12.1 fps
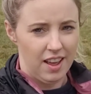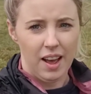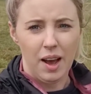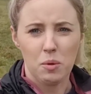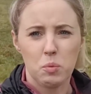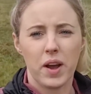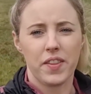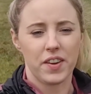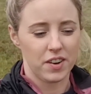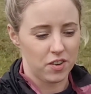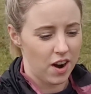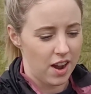
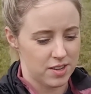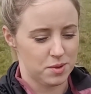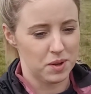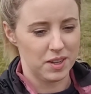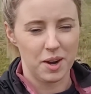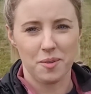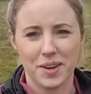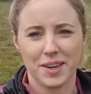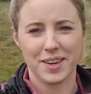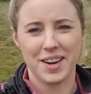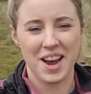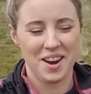Whether grass will come
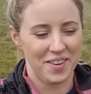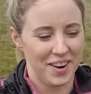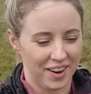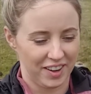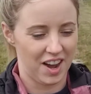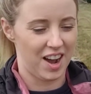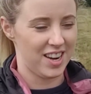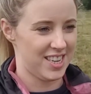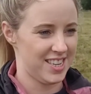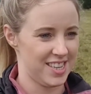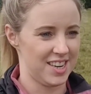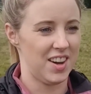here now or
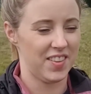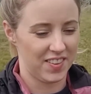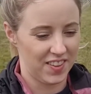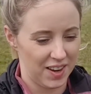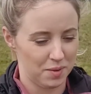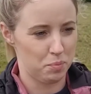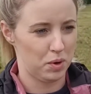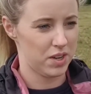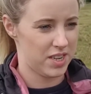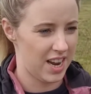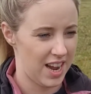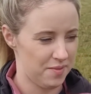not is another thing,
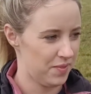but